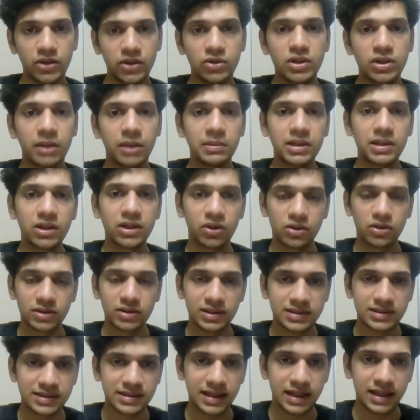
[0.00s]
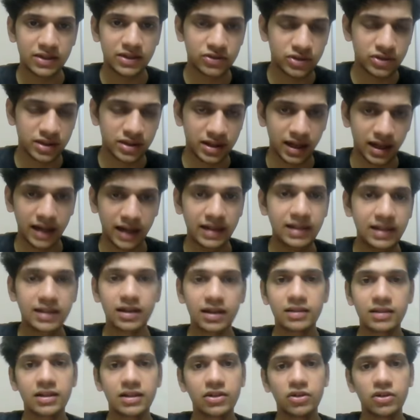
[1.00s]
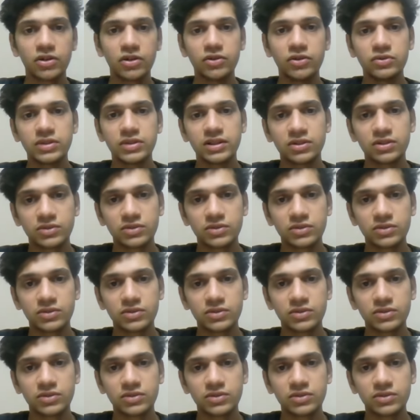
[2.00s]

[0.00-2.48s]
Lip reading: You double down on the selection criteria that you're using